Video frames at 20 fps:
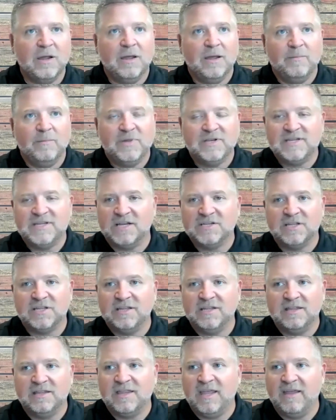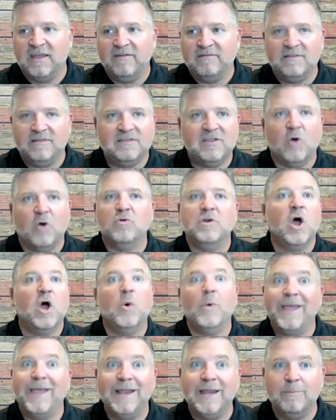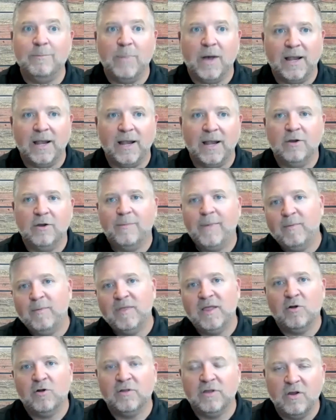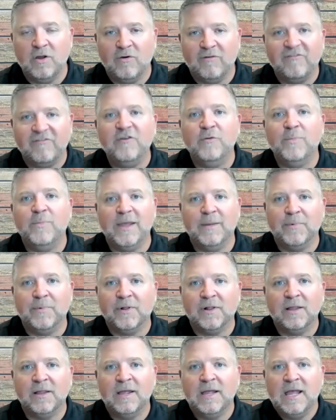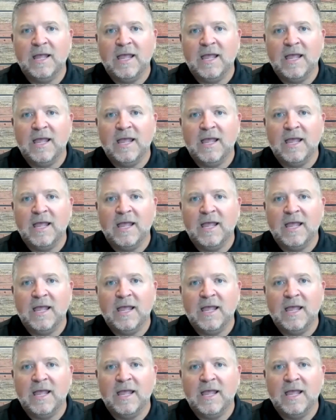potentially that they don't know anybody, or maybe they only know a few people.